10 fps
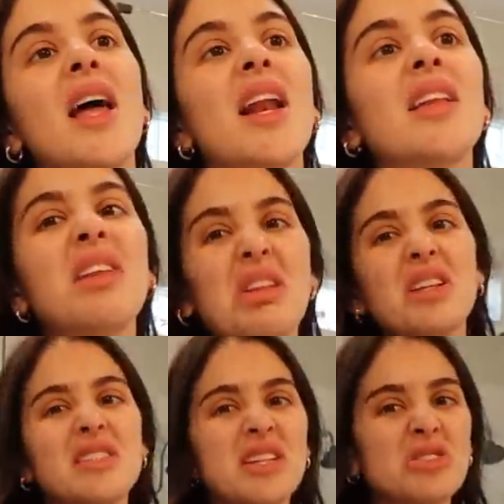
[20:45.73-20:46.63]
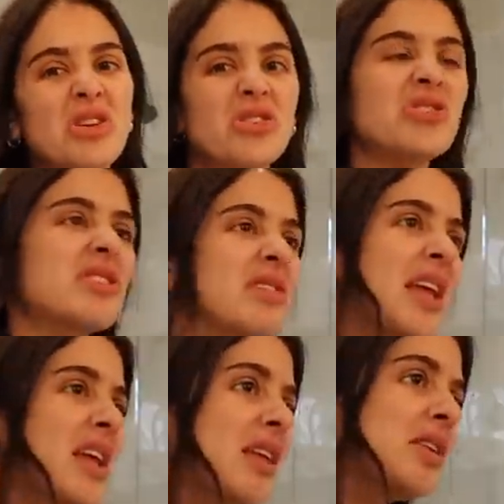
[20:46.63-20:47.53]
And I think it like sticks on your
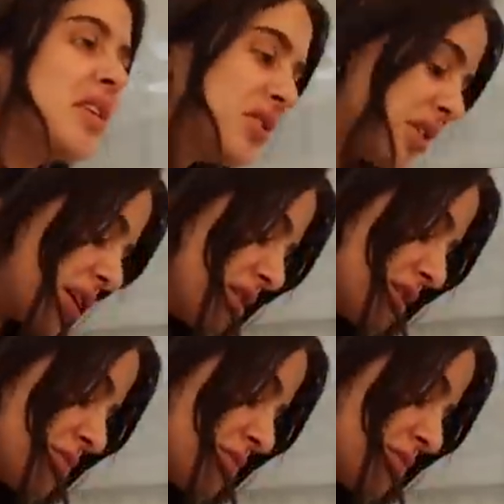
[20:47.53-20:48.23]
skin and in your hair and